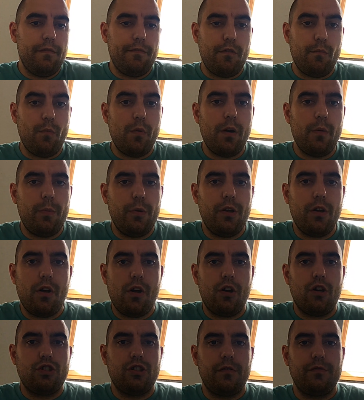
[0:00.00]
from where we
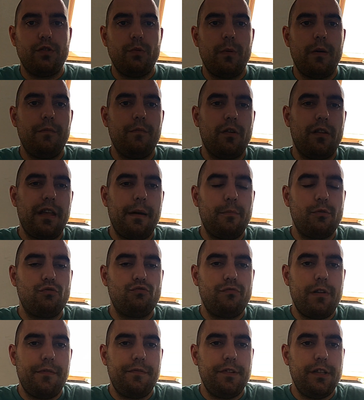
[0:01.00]
are, because obviously we haven't got that much
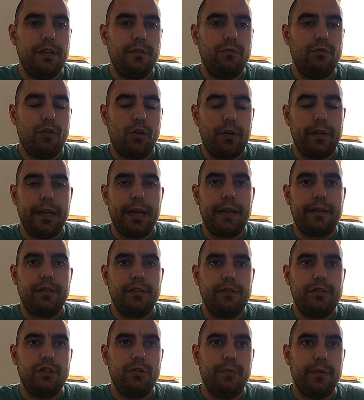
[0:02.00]
revenue, not yet,
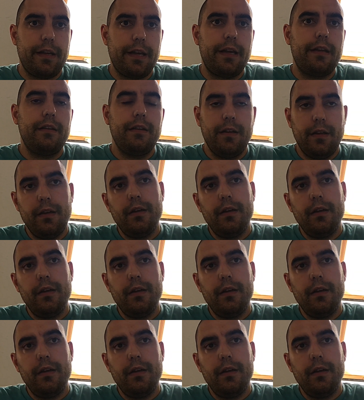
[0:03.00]
until we get